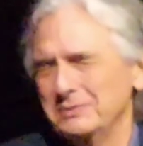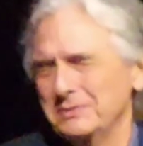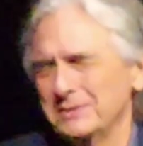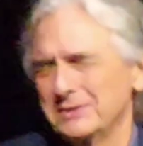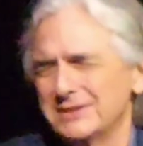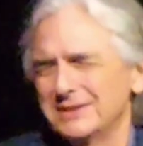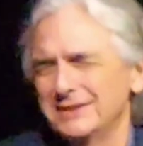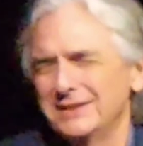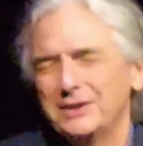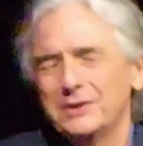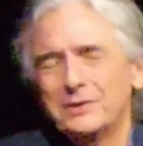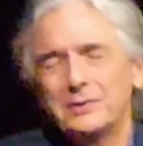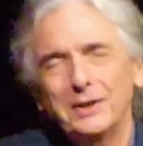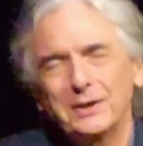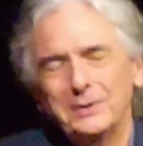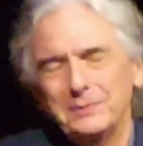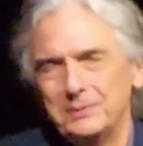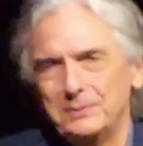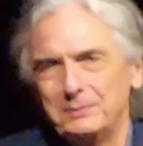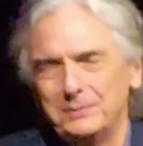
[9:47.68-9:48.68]
It was an
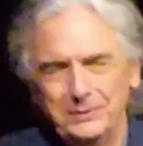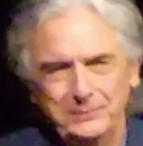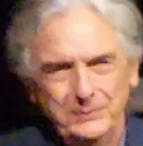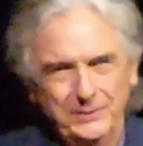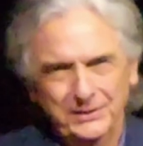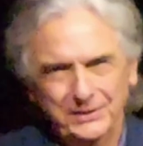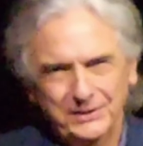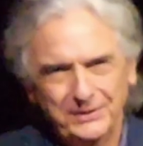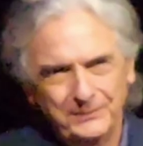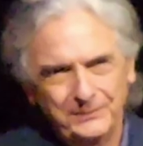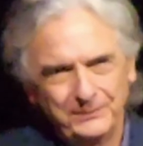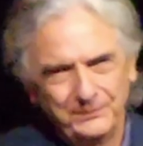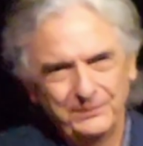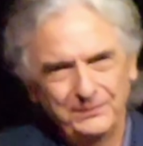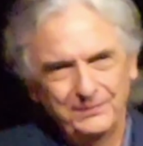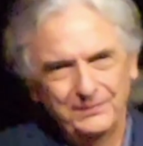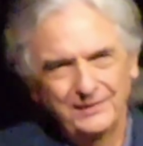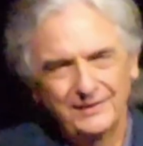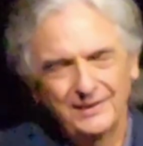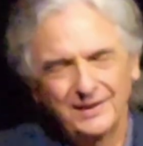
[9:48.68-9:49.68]
incredible moment,
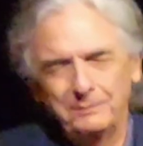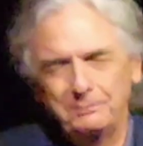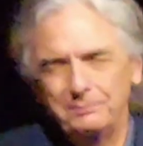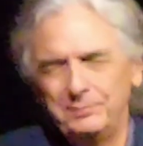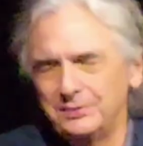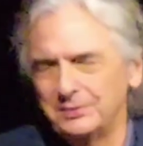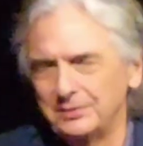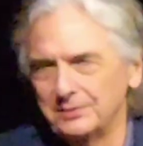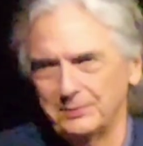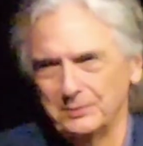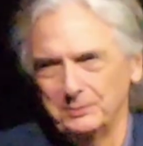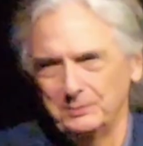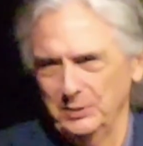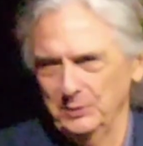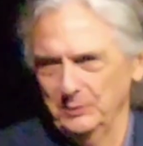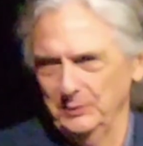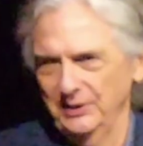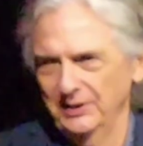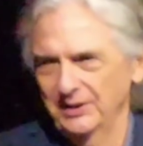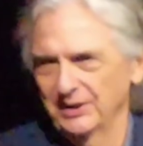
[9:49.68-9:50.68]
a beautiful
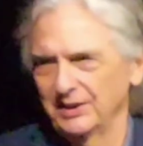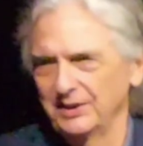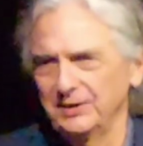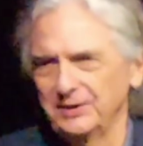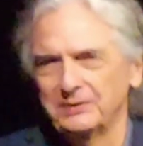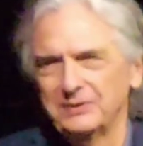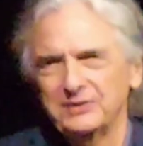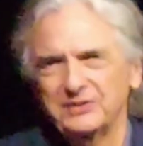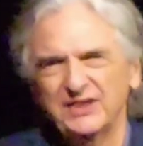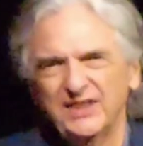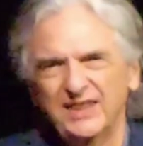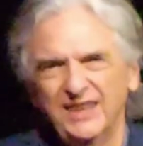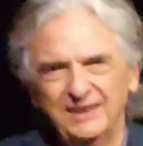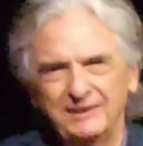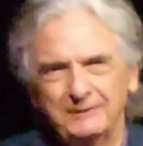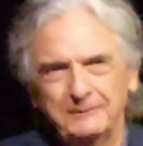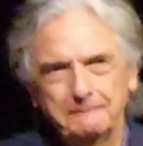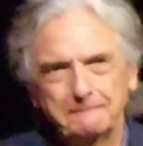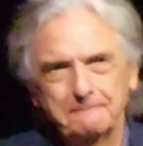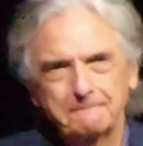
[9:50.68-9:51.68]
moment that I'll never
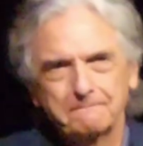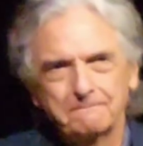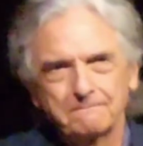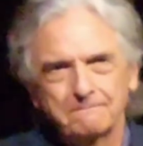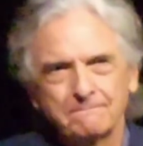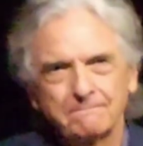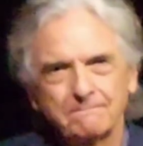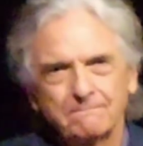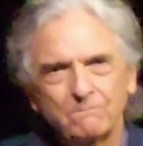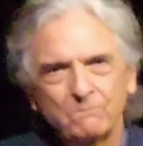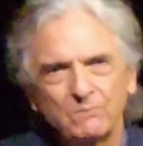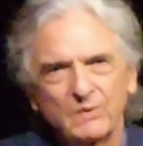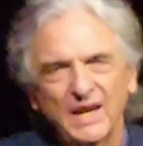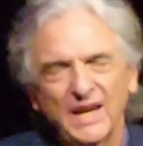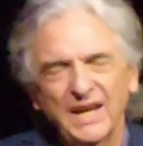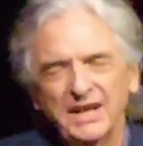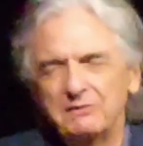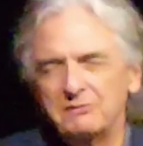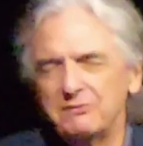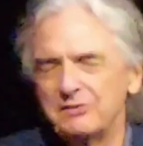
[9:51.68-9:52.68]
forget.
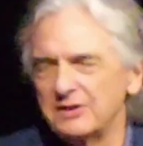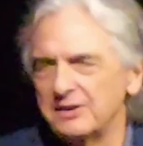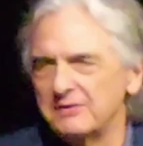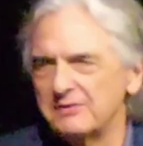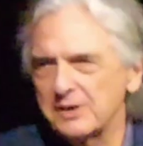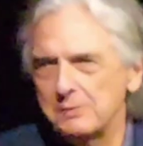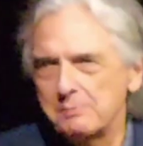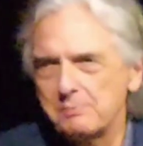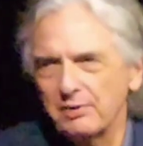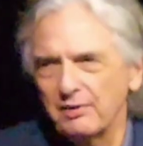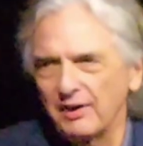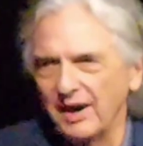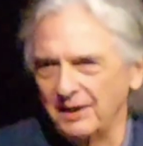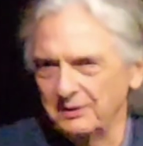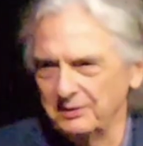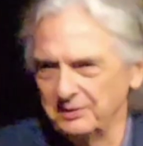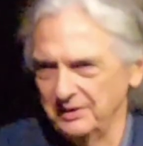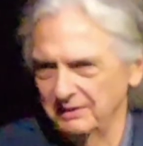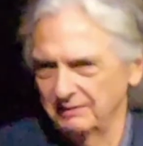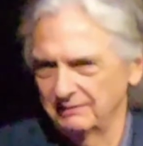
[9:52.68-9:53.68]
And I'm very, very
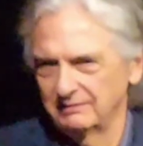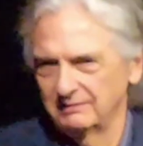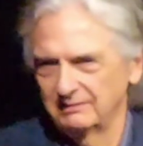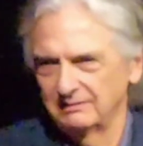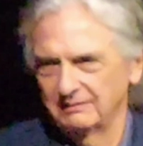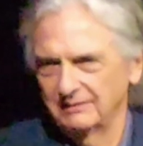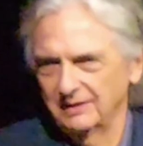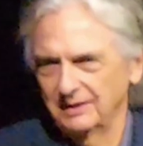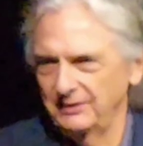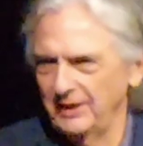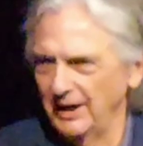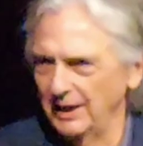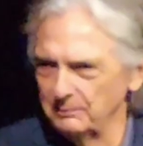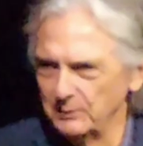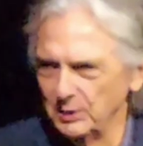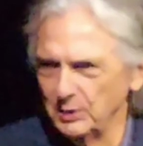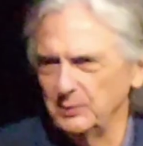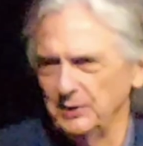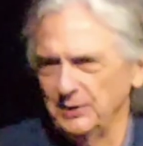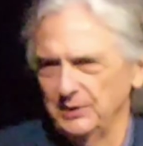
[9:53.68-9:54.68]
proud of
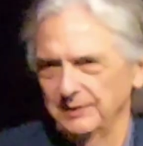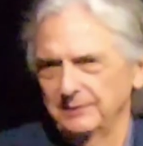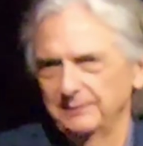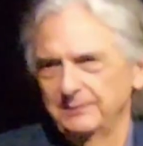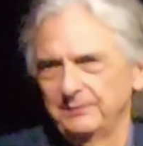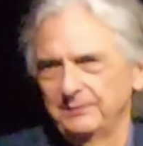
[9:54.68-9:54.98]
that moment.